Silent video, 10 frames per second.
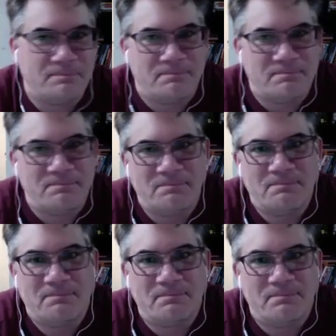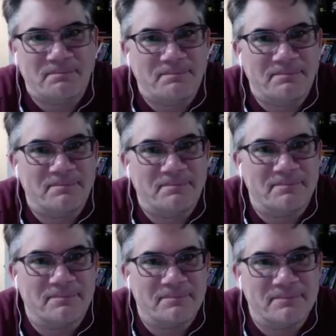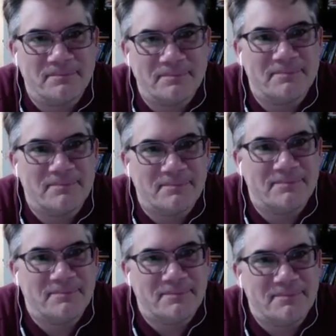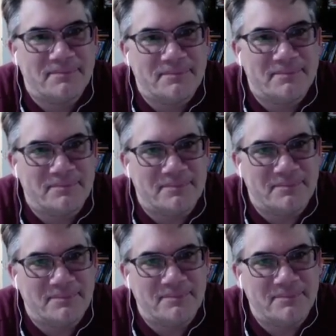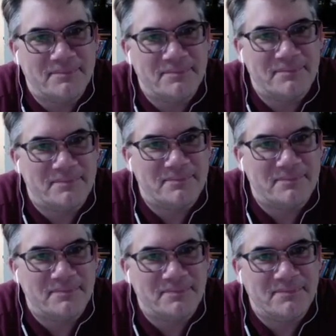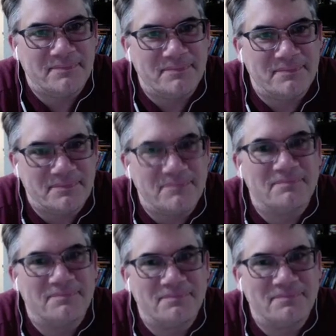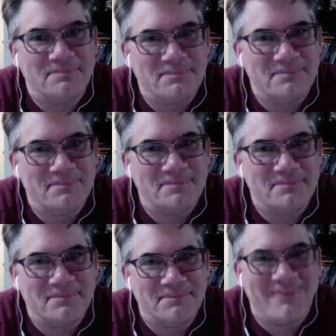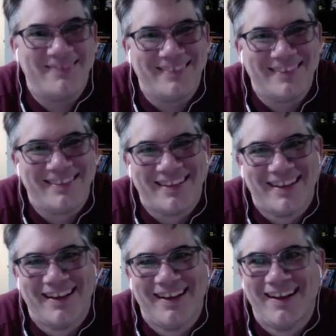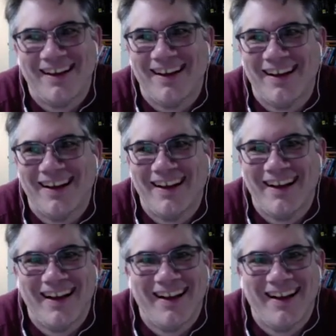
[no speech]